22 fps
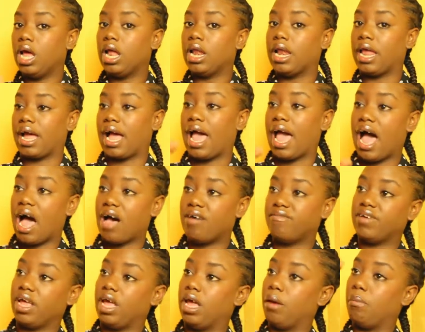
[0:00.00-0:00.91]
Like, I
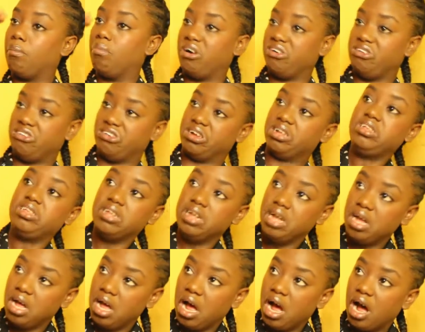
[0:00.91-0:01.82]
have a budget
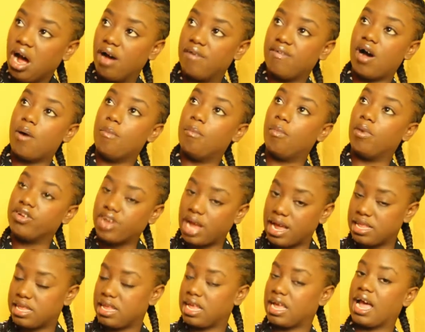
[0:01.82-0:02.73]
of how much
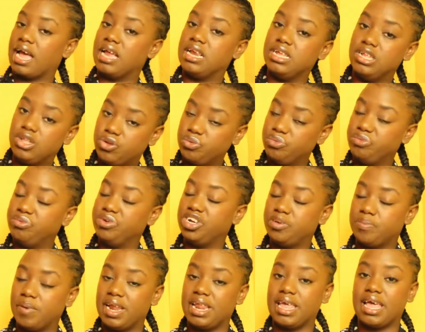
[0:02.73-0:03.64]
I think I need to
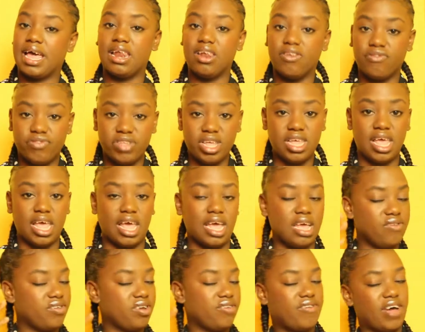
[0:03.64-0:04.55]
reach by the end of the year.
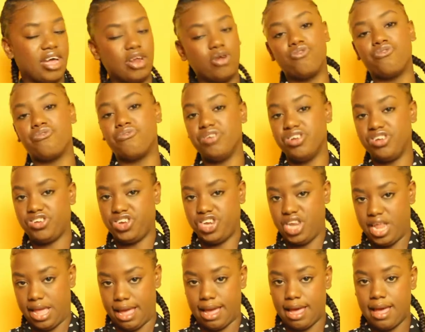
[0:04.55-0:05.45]
Even if I don't reach
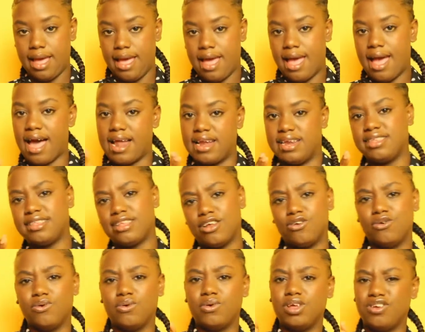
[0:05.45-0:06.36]
there, at least I
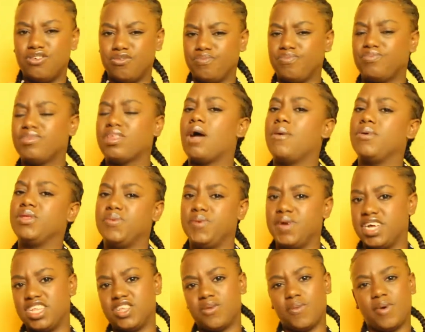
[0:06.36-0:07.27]
know, you know, I was
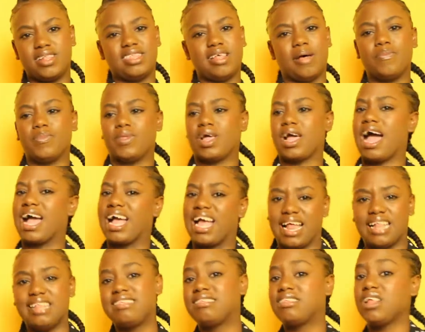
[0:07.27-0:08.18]
working towards something, I
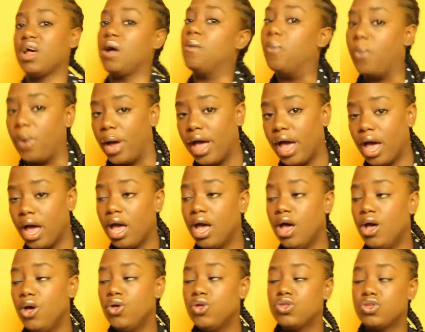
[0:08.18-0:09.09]
get somewhere.
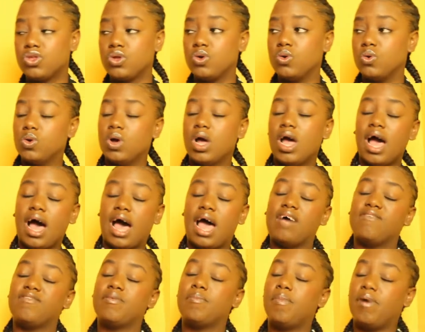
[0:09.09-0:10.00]
So I
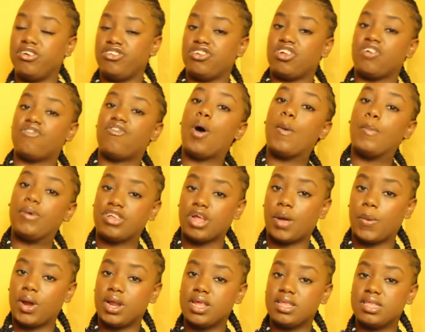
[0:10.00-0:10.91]
have a budget of how much
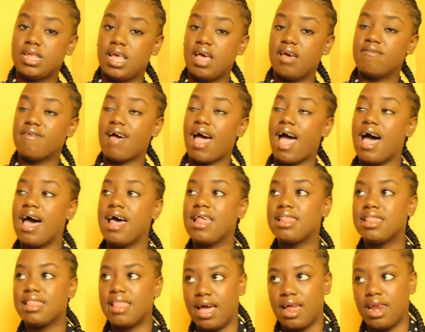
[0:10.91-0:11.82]
I want to save.
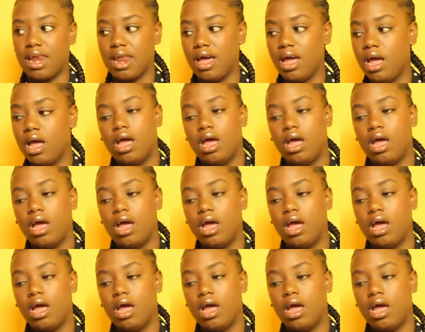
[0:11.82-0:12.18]
And then